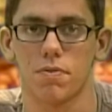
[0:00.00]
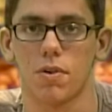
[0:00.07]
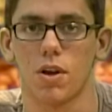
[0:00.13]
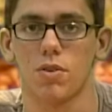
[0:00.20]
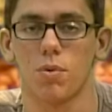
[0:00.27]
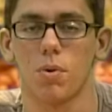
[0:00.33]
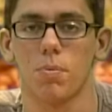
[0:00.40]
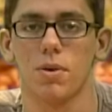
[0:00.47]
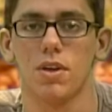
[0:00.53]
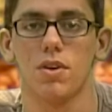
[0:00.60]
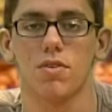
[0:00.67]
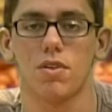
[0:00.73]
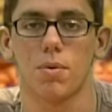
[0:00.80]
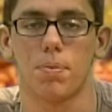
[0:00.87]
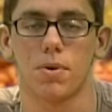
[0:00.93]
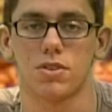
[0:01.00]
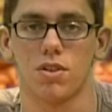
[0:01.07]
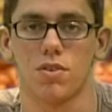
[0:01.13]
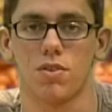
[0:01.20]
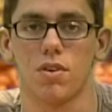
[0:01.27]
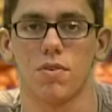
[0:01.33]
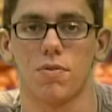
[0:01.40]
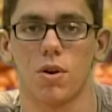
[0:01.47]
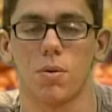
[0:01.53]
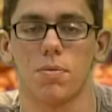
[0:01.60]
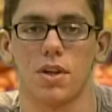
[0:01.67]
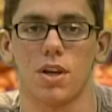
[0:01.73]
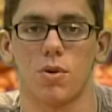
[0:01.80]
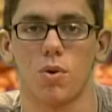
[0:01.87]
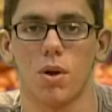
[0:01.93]
Funds will be used to purchase
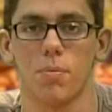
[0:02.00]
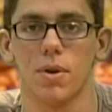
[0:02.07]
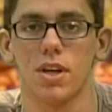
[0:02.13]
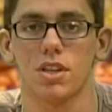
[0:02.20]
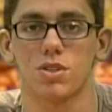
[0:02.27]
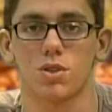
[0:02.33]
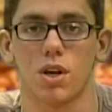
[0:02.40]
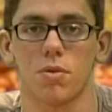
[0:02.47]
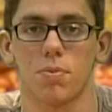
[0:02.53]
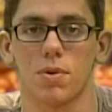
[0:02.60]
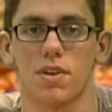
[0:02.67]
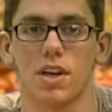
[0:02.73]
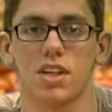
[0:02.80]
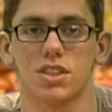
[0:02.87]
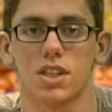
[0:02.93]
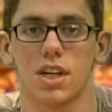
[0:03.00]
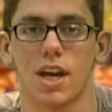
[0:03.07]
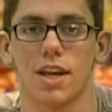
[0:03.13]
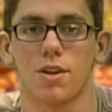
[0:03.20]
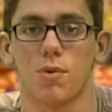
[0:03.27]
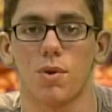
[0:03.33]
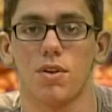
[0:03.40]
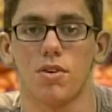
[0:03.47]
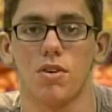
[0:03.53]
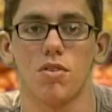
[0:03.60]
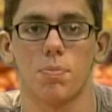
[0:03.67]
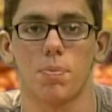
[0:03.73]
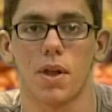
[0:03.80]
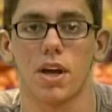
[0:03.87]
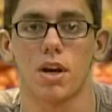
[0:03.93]
uniforms, equipment, transportation, and to
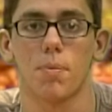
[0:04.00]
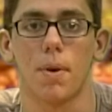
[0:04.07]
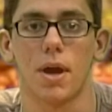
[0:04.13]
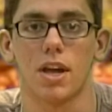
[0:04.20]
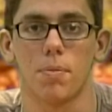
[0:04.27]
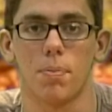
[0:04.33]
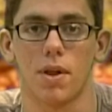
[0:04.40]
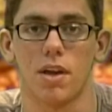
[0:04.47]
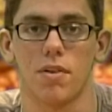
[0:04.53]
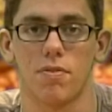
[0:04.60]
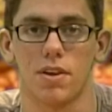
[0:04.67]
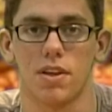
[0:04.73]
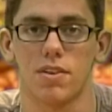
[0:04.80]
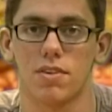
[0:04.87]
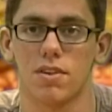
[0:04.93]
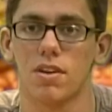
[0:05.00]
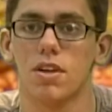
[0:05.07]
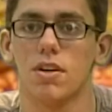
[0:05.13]
reduce player pay to play fees.